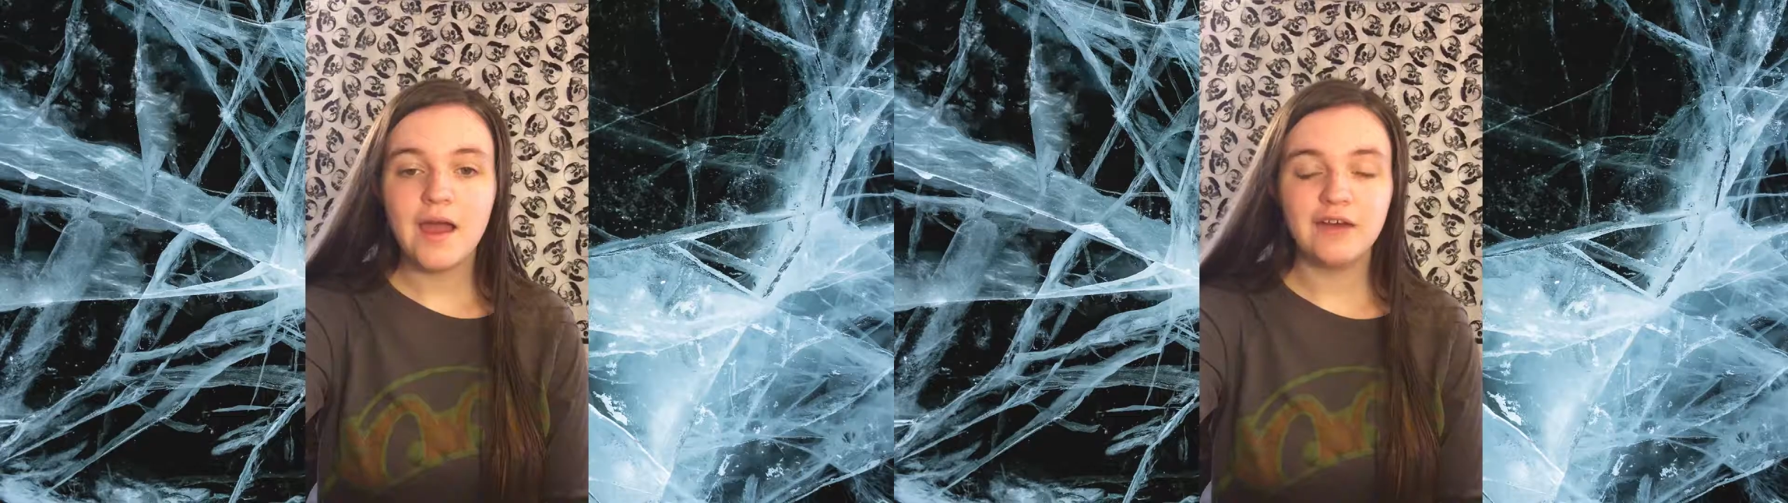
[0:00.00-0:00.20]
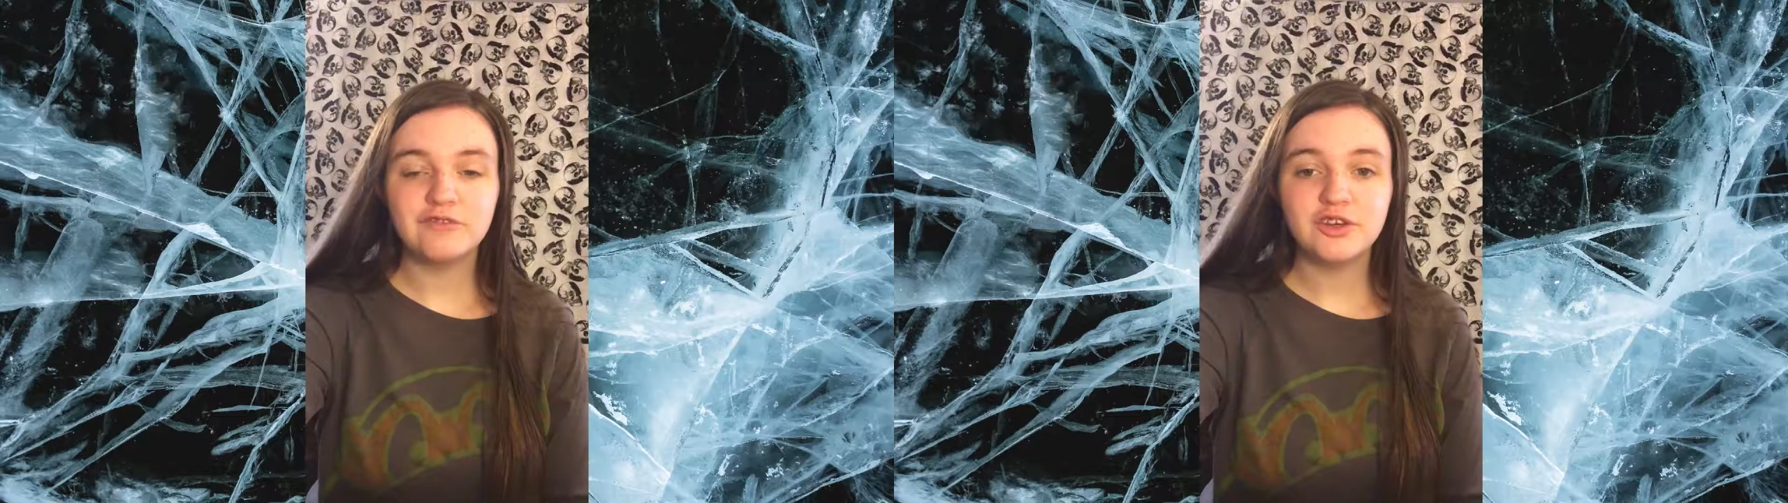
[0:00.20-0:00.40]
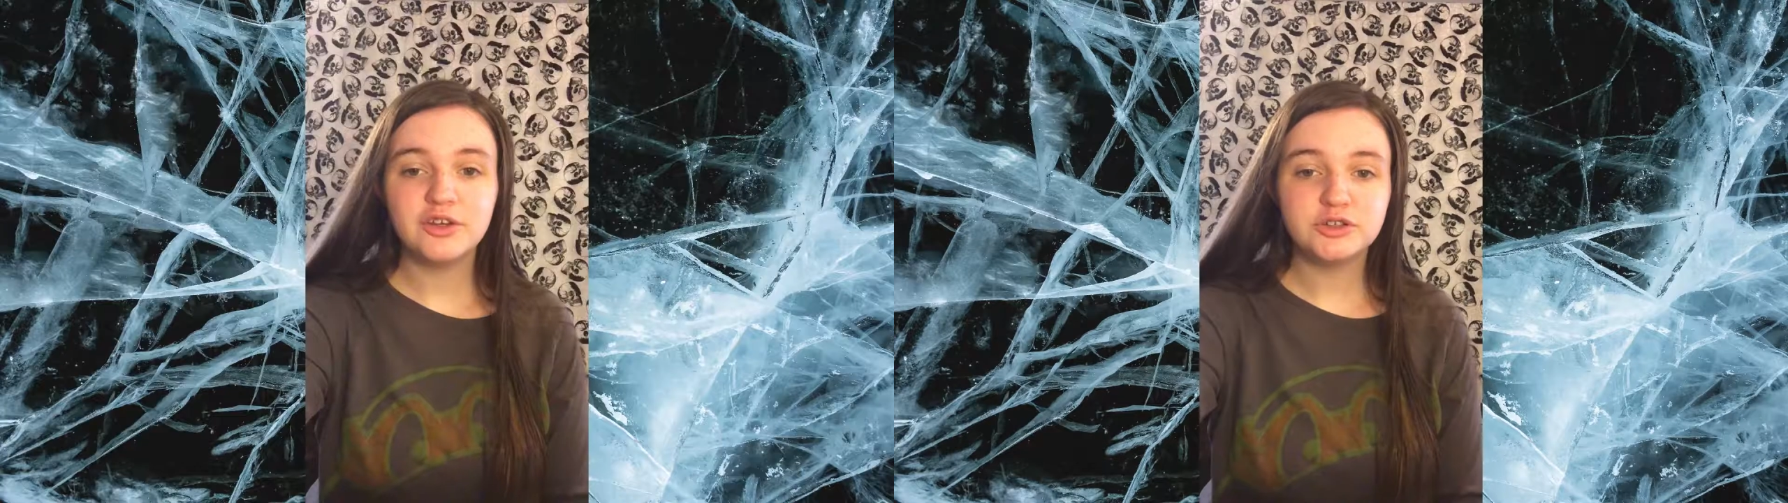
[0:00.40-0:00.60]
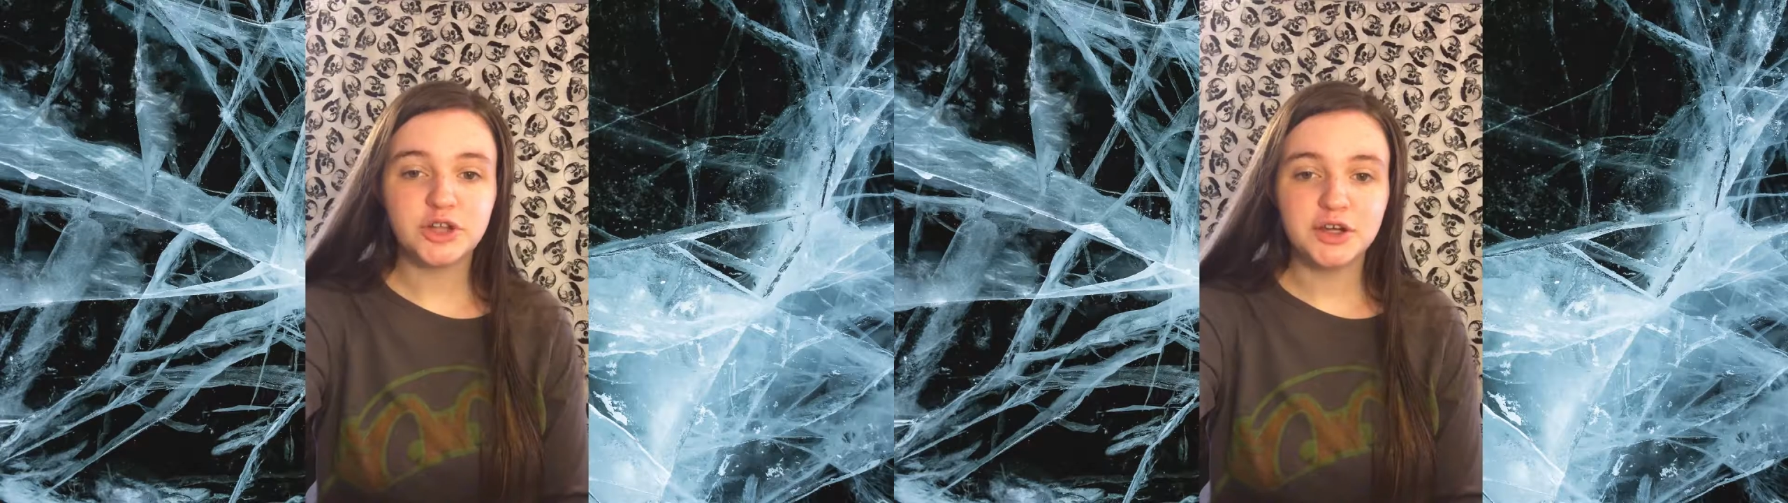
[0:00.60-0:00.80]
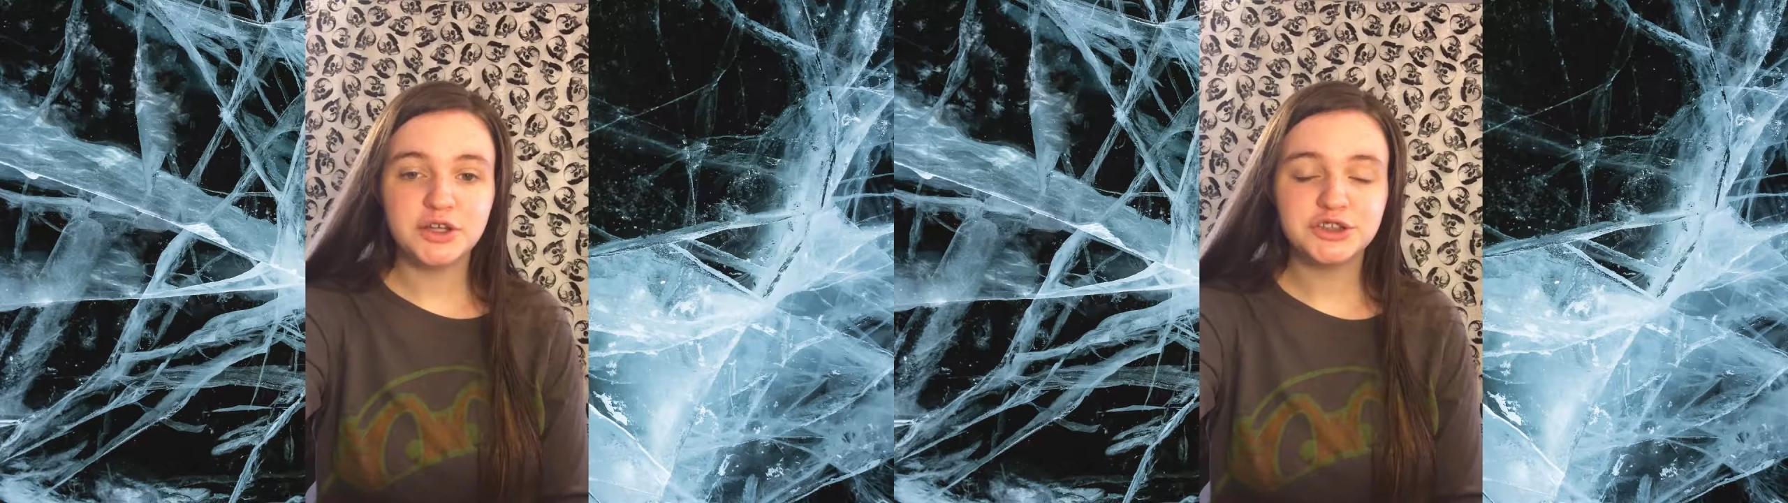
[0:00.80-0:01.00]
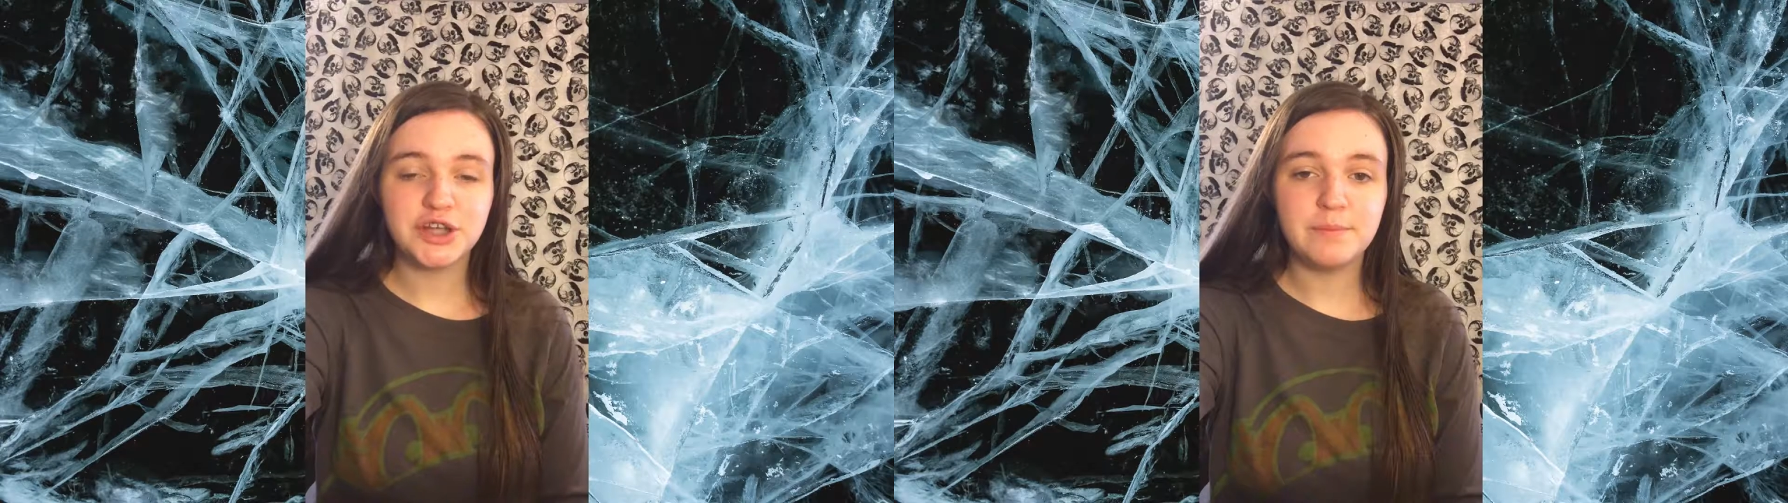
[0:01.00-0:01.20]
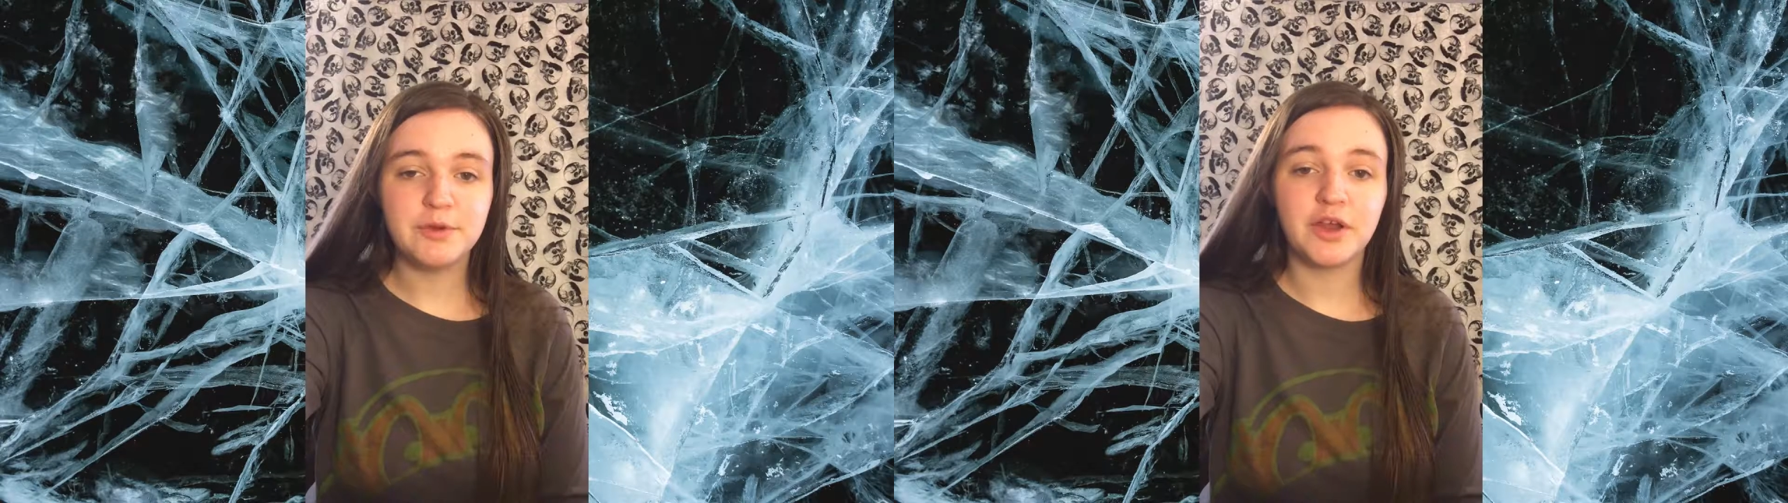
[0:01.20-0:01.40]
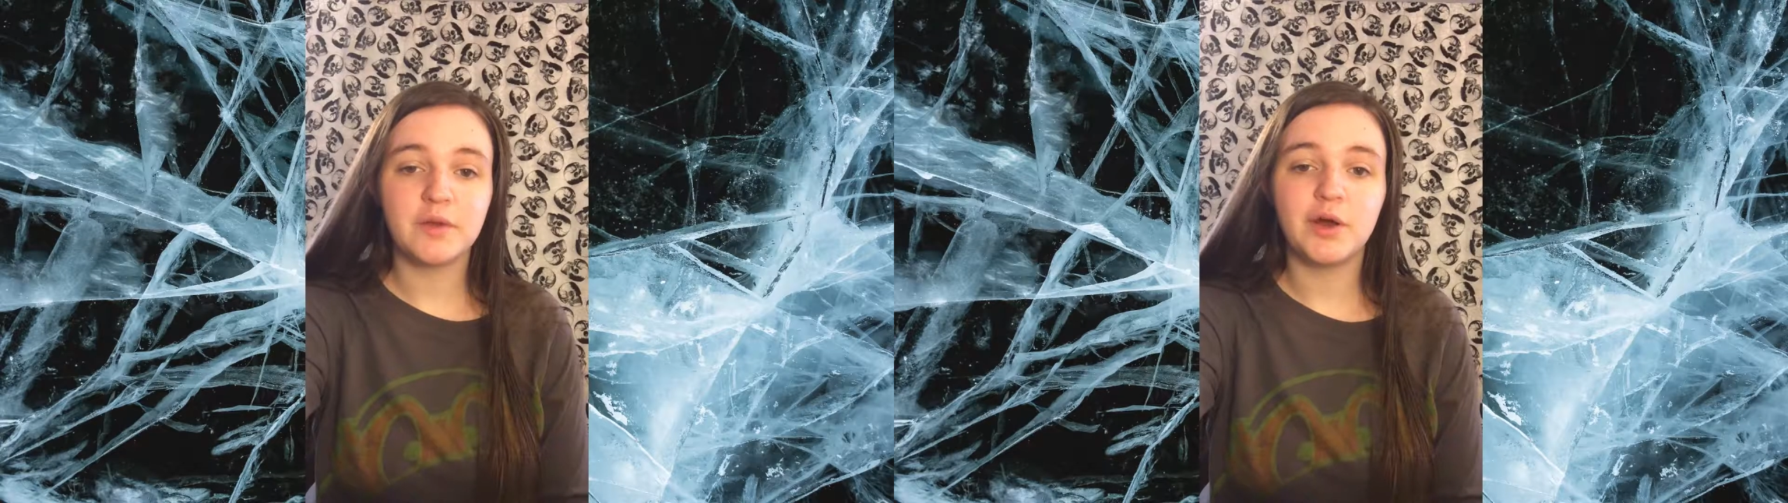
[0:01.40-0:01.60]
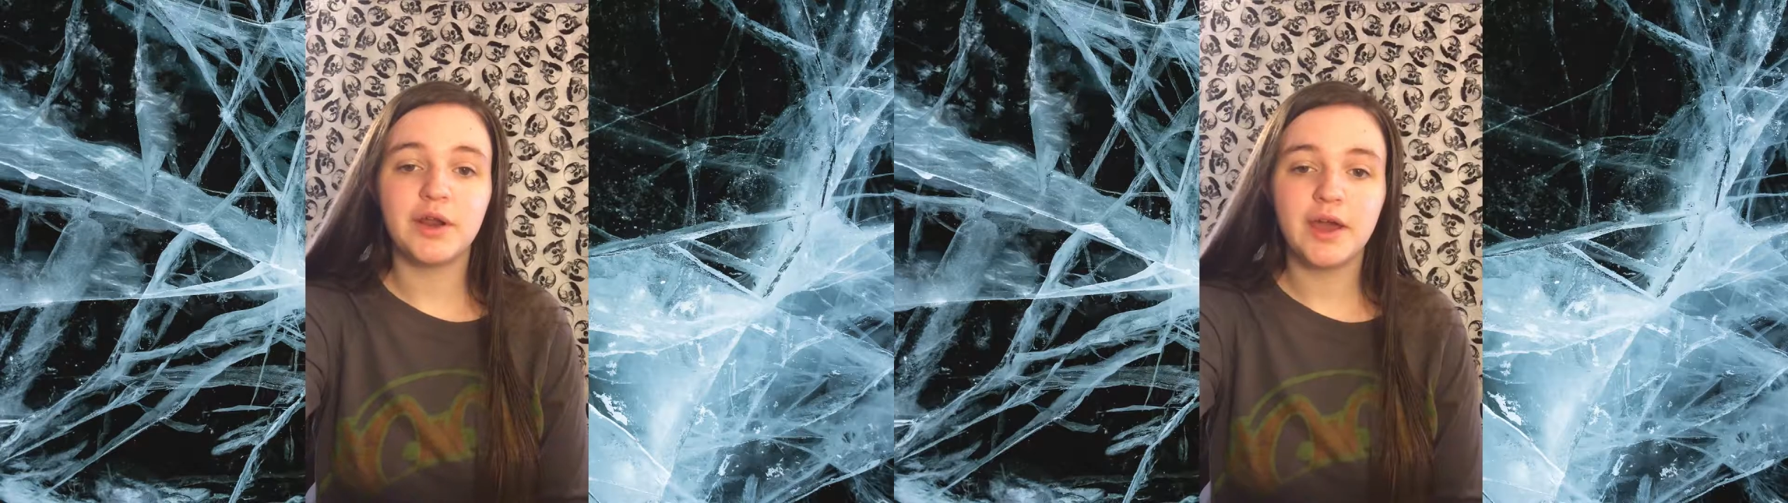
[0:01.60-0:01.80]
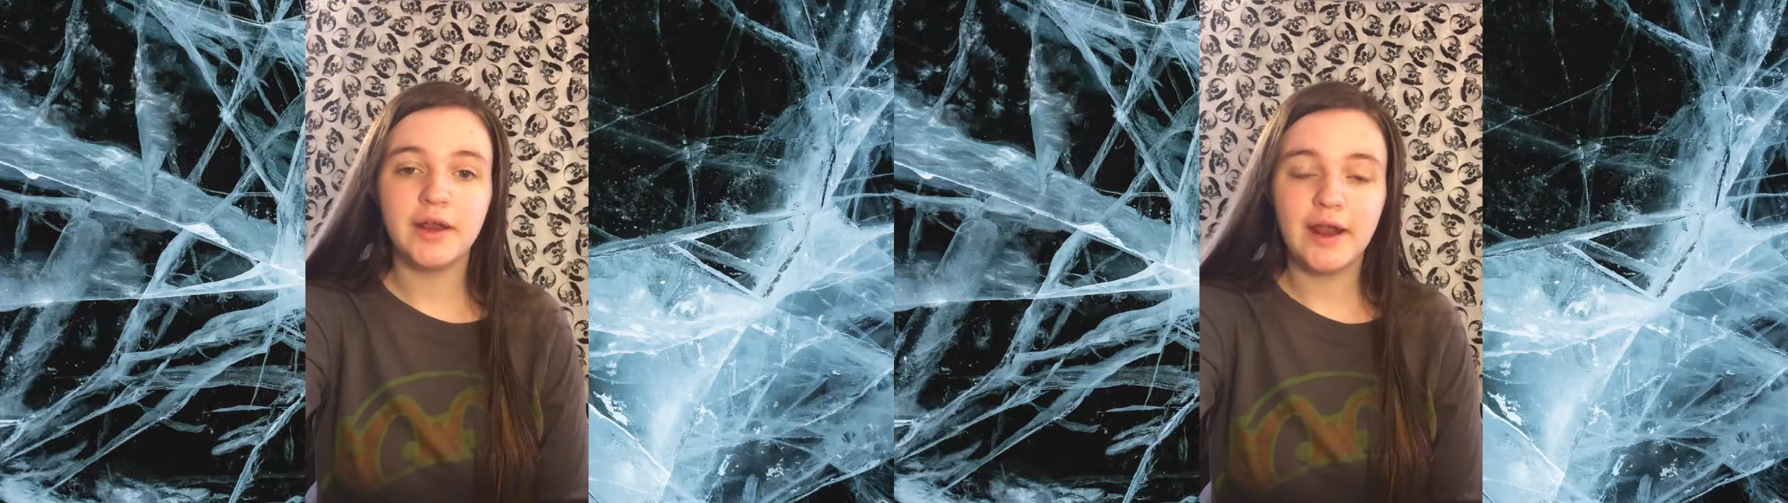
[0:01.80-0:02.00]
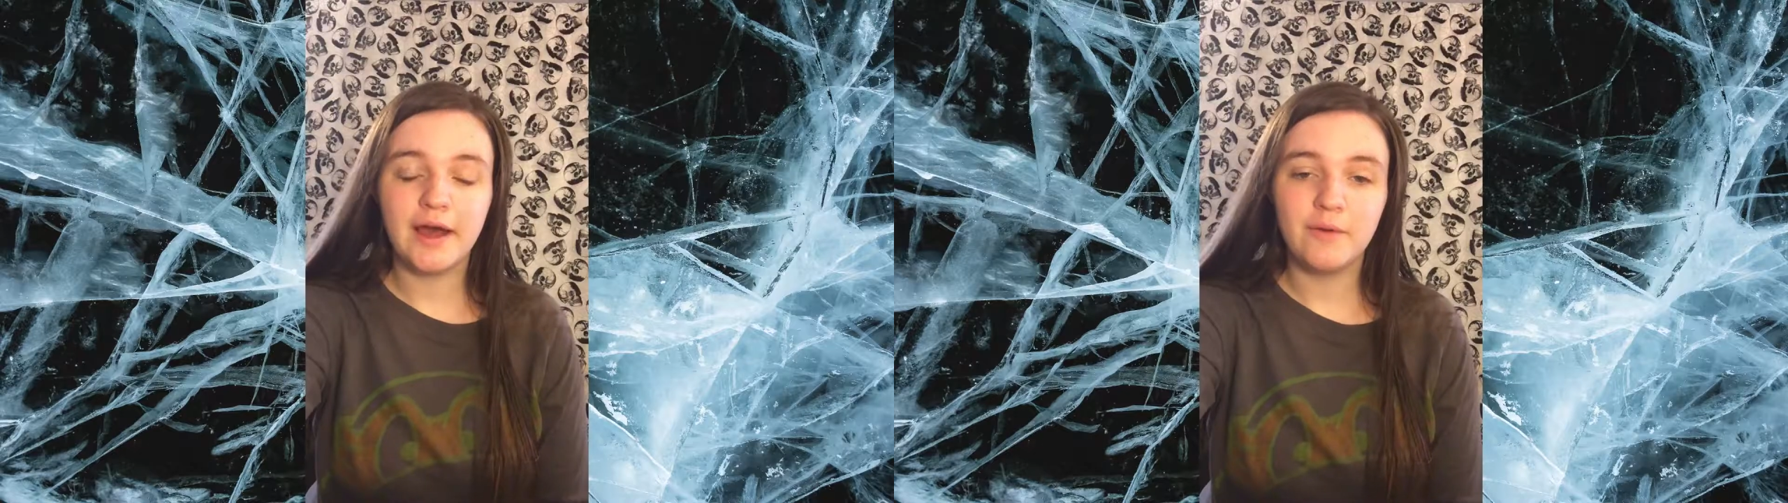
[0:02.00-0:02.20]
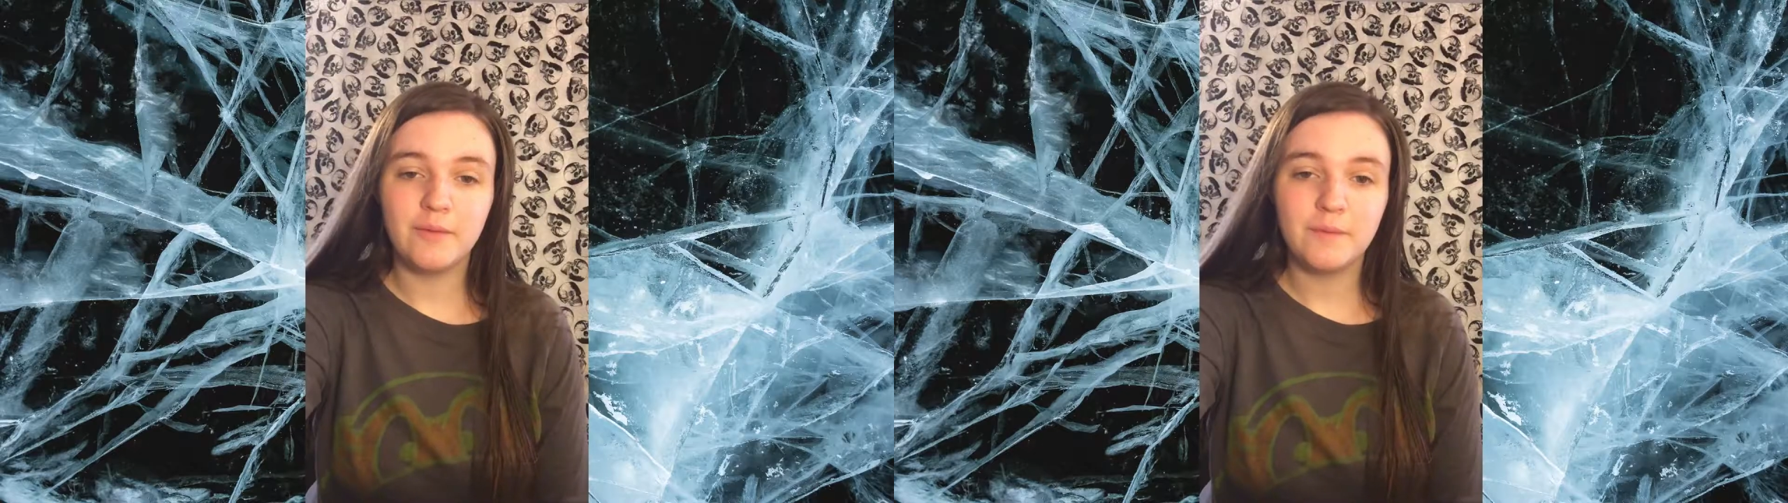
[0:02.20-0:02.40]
After you draw your shape, you're going to want to cut it out.